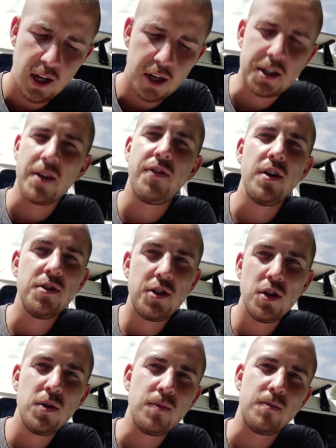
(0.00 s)
So if you
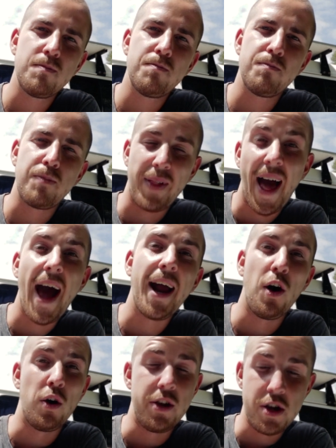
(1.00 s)
do
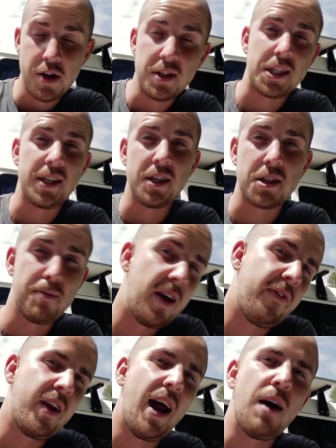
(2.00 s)
plan on using this
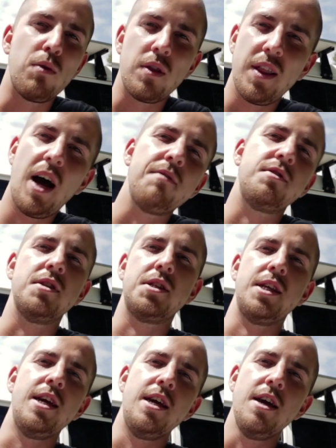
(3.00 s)
method, I would love to
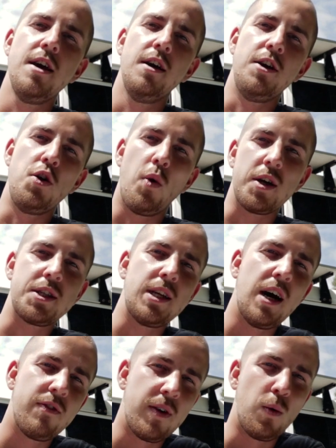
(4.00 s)
see your
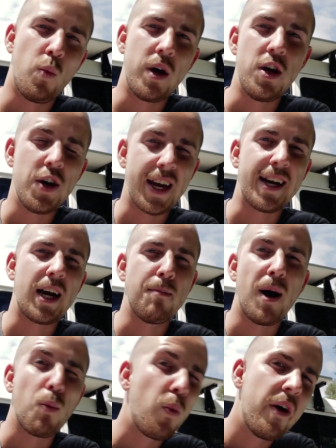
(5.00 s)
stuff and what you can
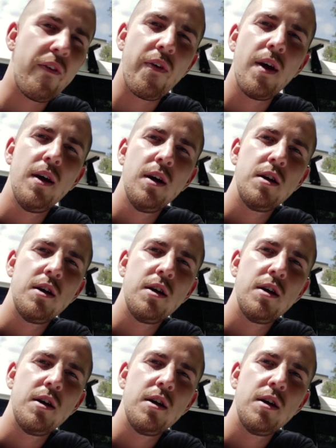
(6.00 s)
come up with.